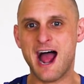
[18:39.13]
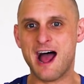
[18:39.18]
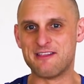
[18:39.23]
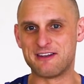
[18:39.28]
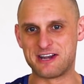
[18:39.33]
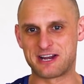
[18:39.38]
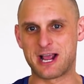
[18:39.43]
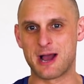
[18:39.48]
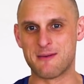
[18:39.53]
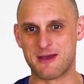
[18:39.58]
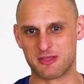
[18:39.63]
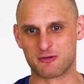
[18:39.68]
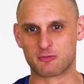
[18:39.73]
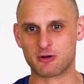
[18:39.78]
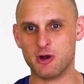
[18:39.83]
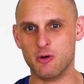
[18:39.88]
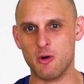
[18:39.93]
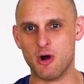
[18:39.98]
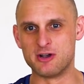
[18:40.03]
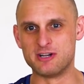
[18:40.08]
and then you come out in the
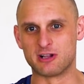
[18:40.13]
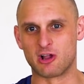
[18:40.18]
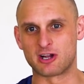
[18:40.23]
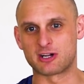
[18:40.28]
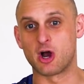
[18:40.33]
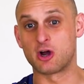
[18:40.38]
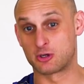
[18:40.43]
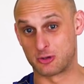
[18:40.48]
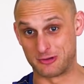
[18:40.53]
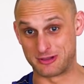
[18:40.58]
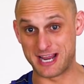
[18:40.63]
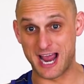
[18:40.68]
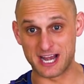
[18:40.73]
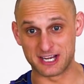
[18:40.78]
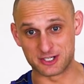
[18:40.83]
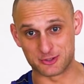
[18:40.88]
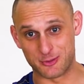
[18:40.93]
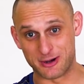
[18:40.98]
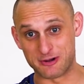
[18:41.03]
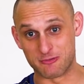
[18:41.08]
real world and you're like, I call it the
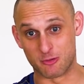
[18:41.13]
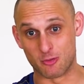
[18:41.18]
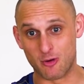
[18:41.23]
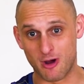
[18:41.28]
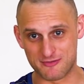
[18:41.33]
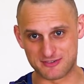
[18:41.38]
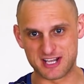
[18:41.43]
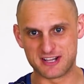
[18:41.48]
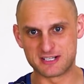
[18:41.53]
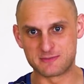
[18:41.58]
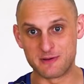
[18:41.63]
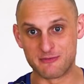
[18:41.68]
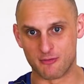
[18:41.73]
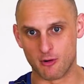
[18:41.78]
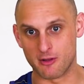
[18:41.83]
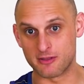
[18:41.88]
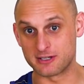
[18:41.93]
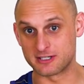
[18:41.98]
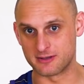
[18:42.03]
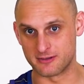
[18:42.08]
eighty twenty rule. I've said this
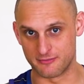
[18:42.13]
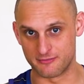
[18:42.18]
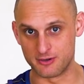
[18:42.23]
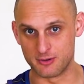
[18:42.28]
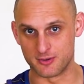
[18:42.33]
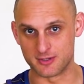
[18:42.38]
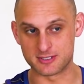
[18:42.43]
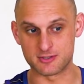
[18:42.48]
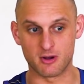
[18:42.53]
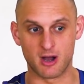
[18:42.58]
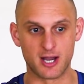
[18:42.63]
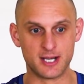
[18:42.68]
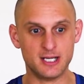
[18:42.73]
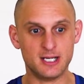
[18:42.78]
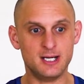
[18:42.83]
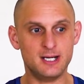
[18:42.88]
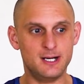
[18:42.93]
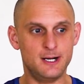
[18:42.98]
before, I think, to the viewers, right?